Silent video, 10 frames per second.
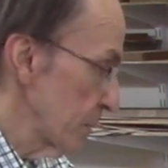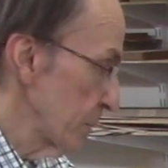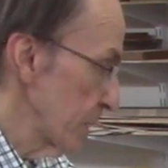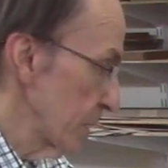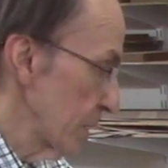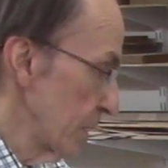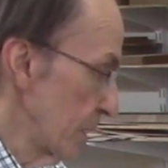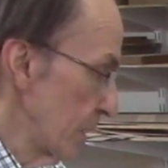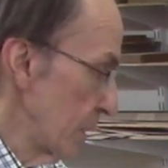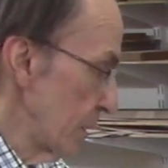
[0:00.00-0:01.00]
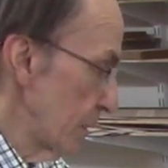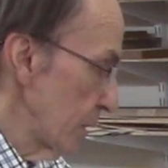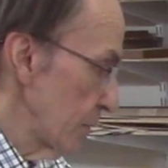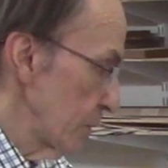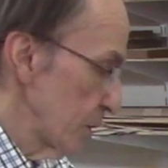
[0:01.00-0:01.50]
But
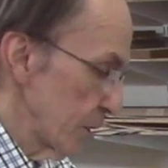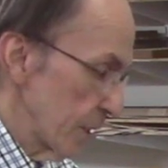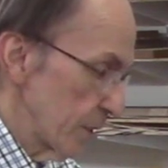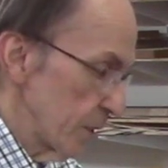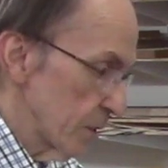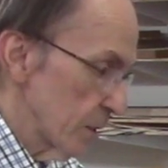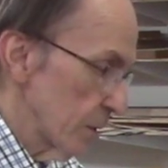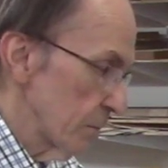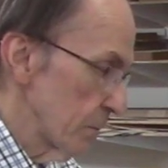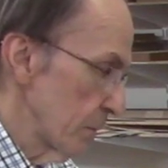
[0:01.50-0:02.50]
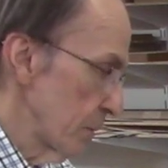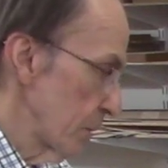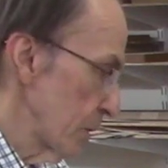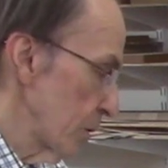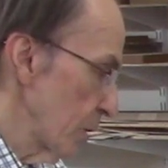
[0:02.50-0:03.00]
for the sake of these
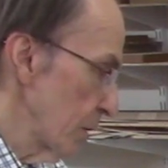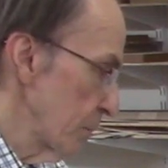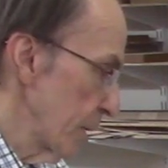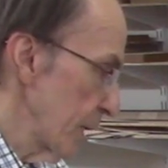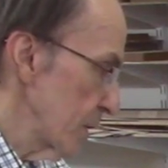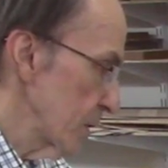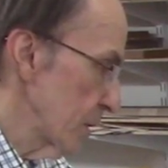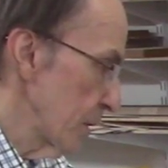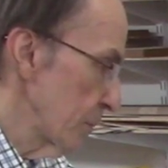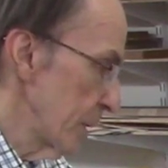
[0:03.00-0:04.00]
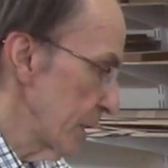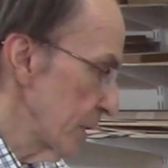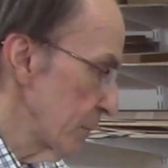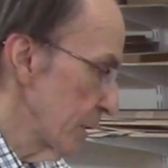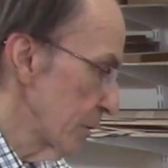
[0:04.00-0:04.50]
guitar backs, I'm making
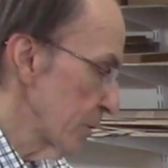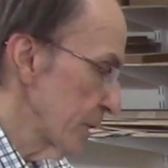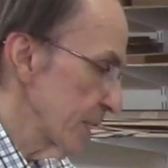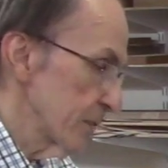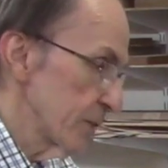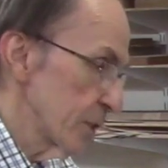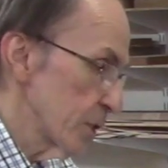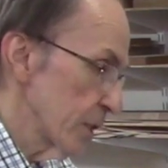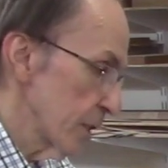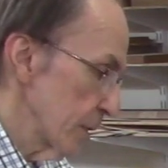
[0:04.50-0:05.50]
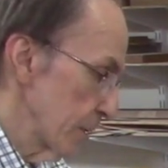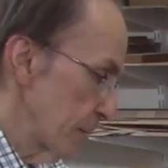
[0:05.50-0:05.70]
them 100,000 inch thick.